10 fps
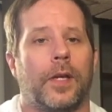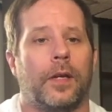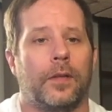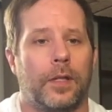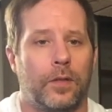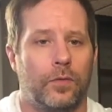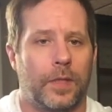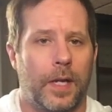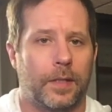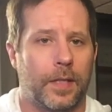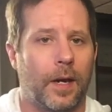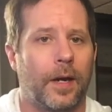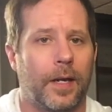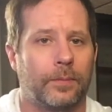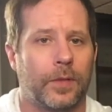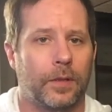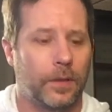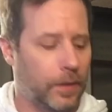that you take time to,